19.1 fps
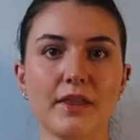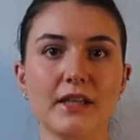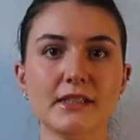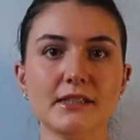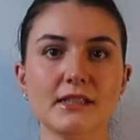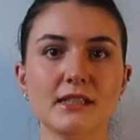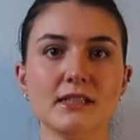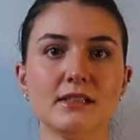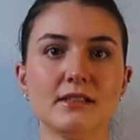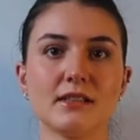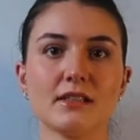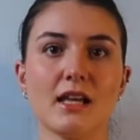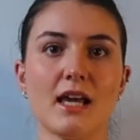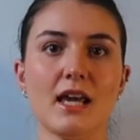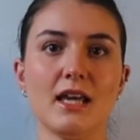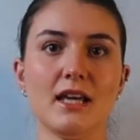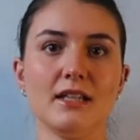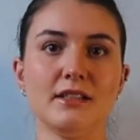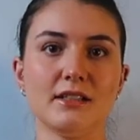This is
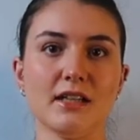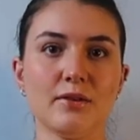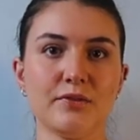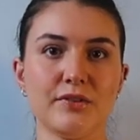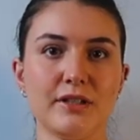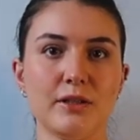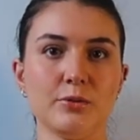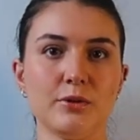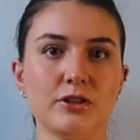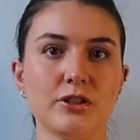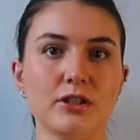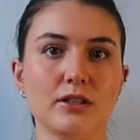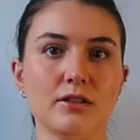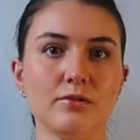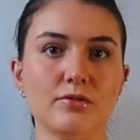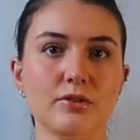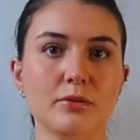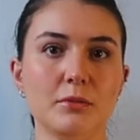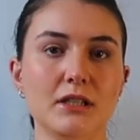a definite
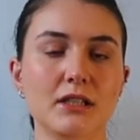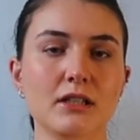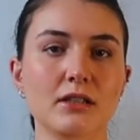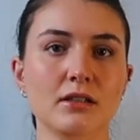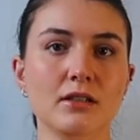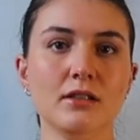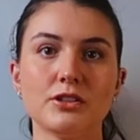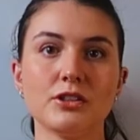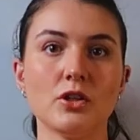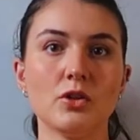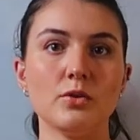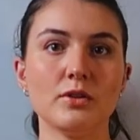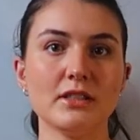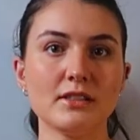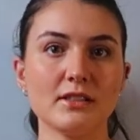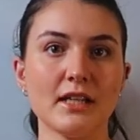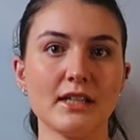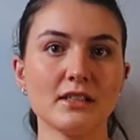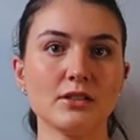return for me. So
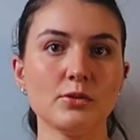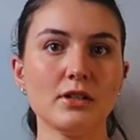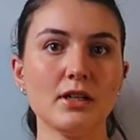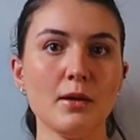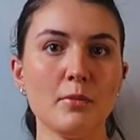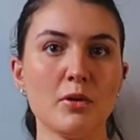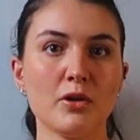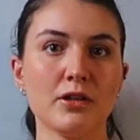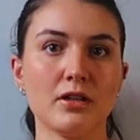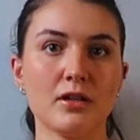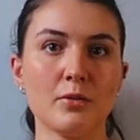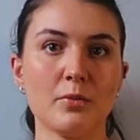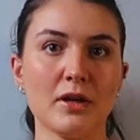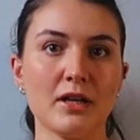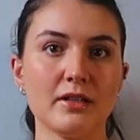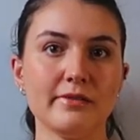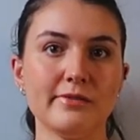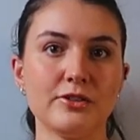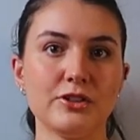this next one I put on a
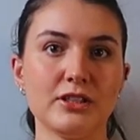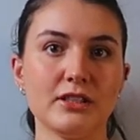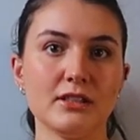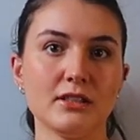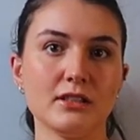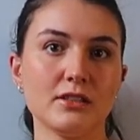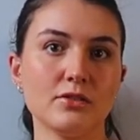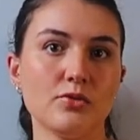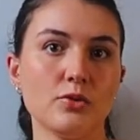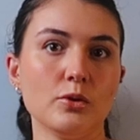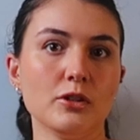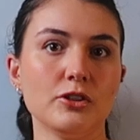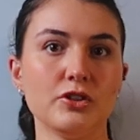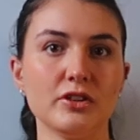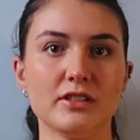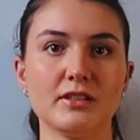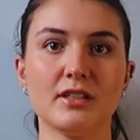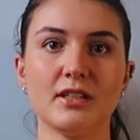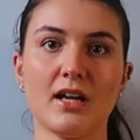pair of jeans for,
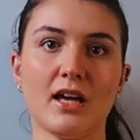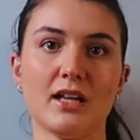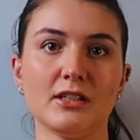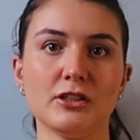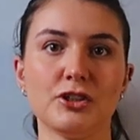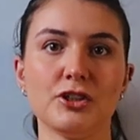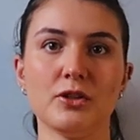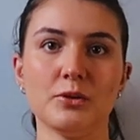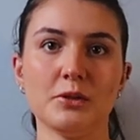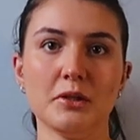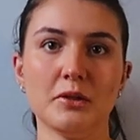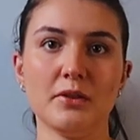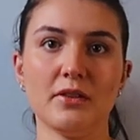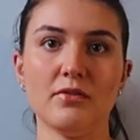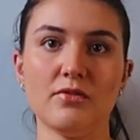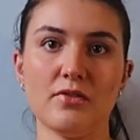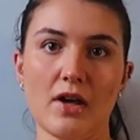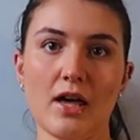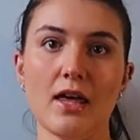just to kind of show you the
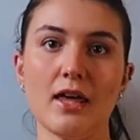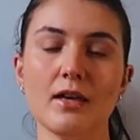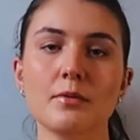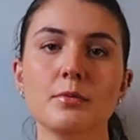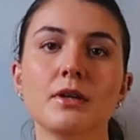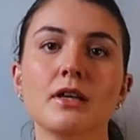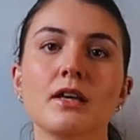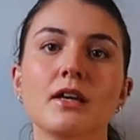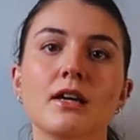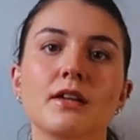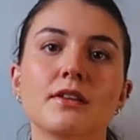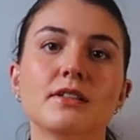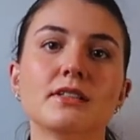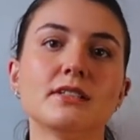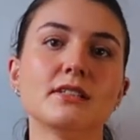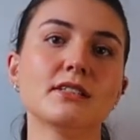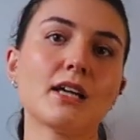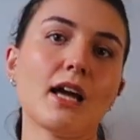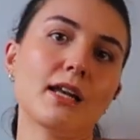vibe.
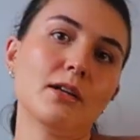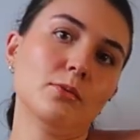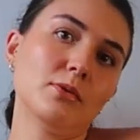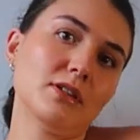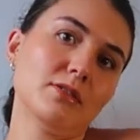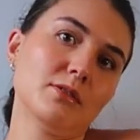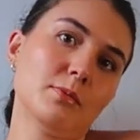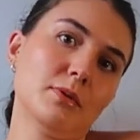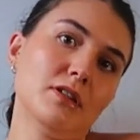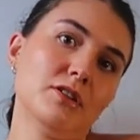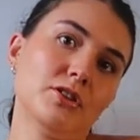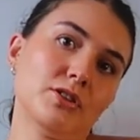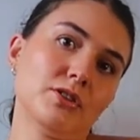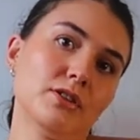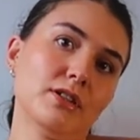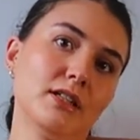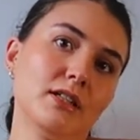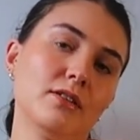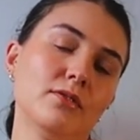This is kind of what I was
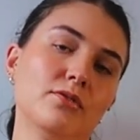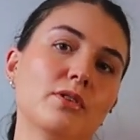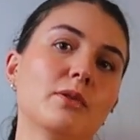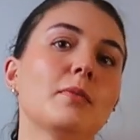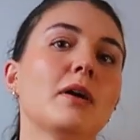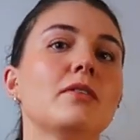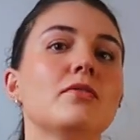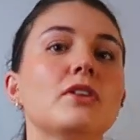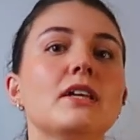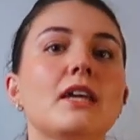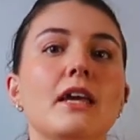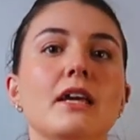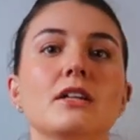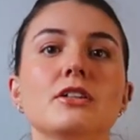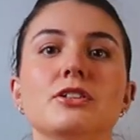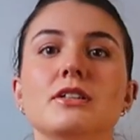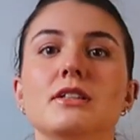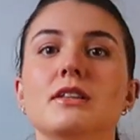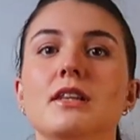picturing for my
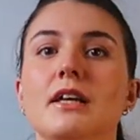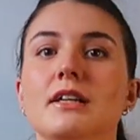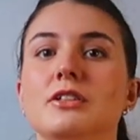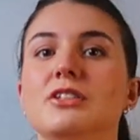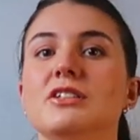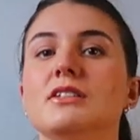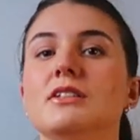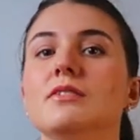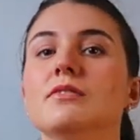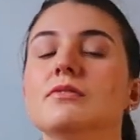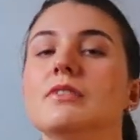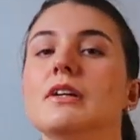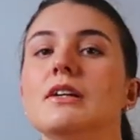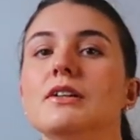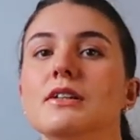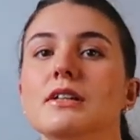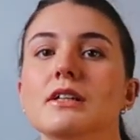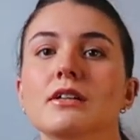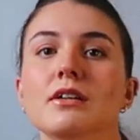vacation, like just a
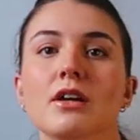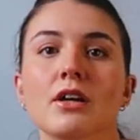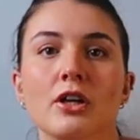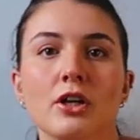very